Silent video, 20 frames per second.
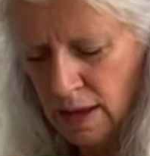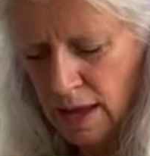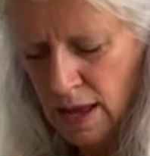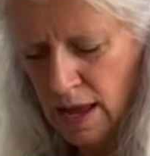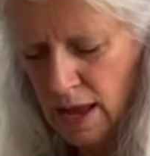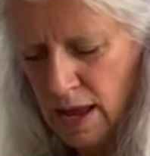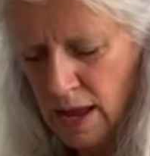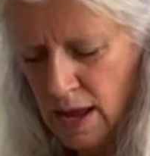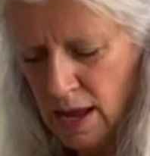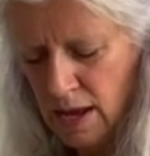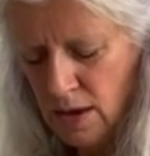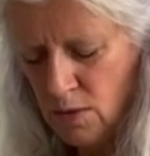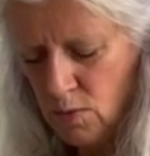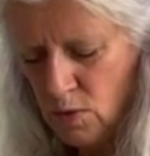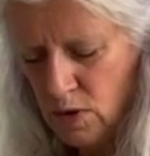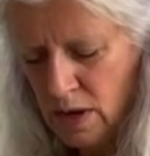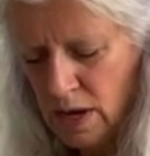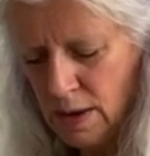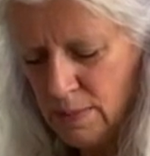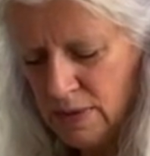And we're
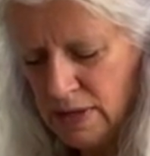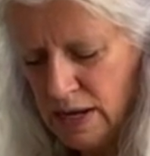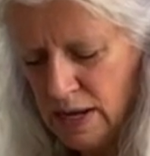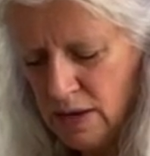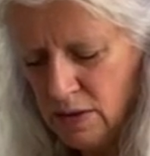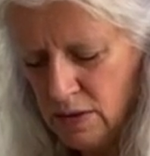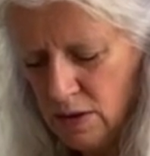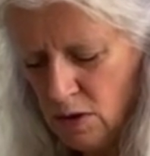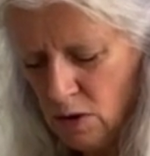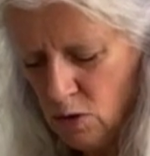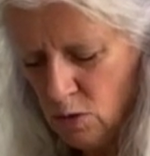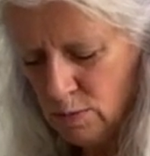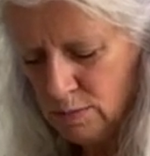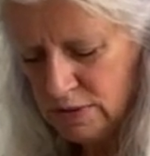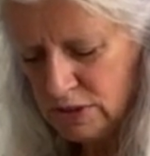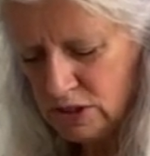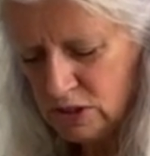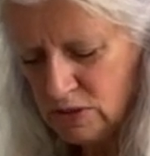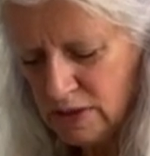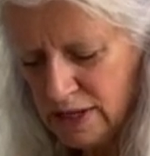coming down the home
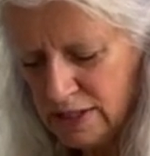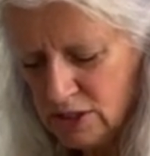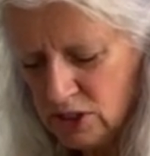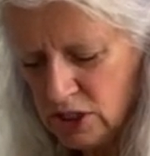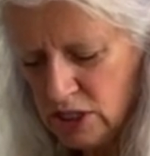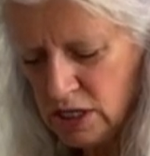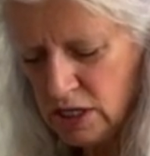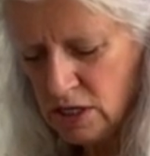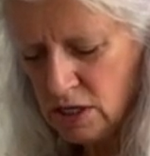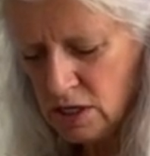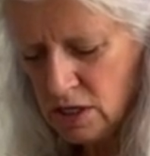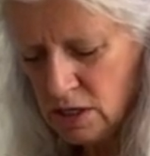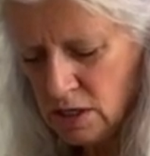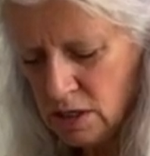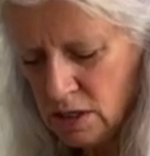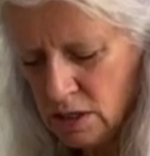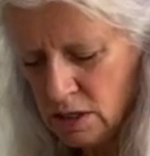stretch here.